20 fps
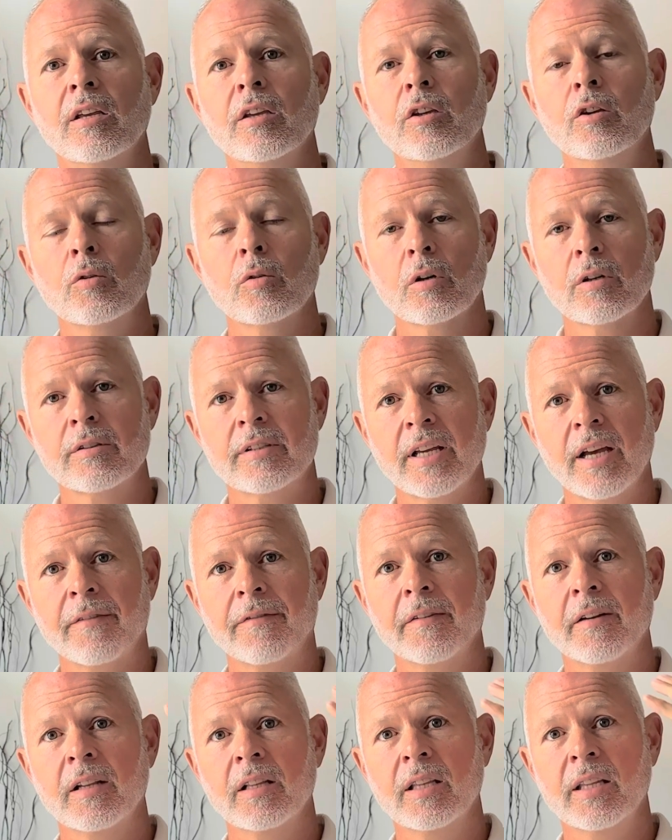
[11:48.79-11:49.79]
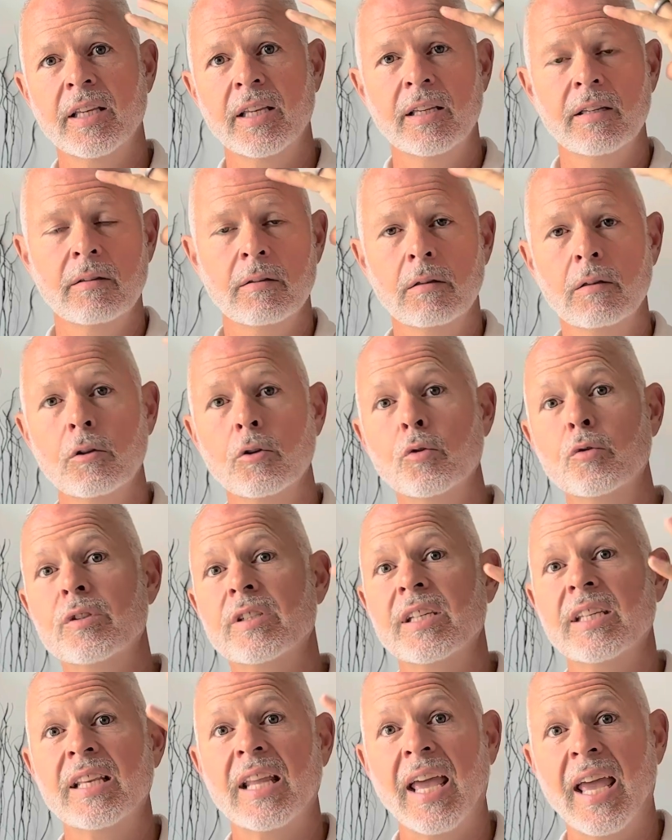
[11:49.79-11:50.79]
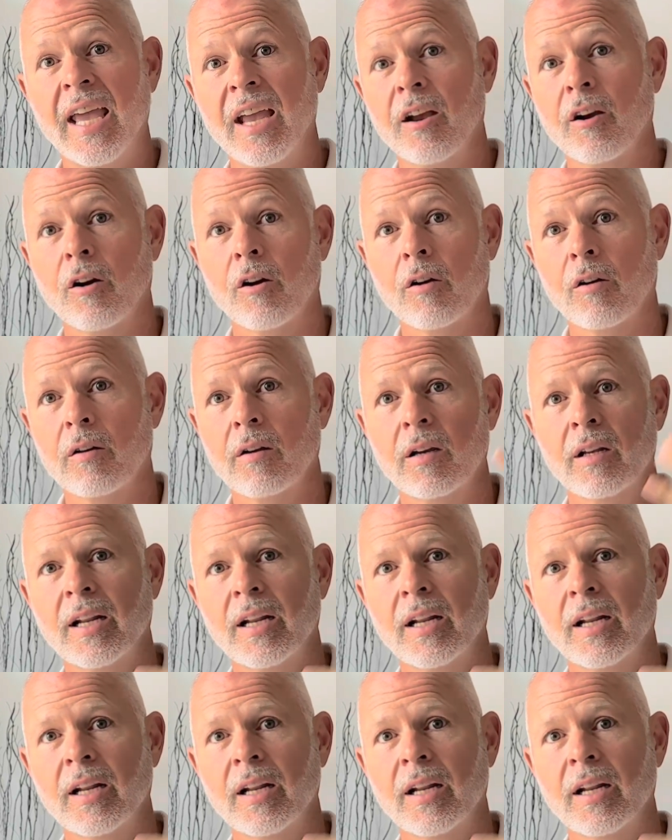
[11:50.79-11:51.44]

You are definitely losing hair,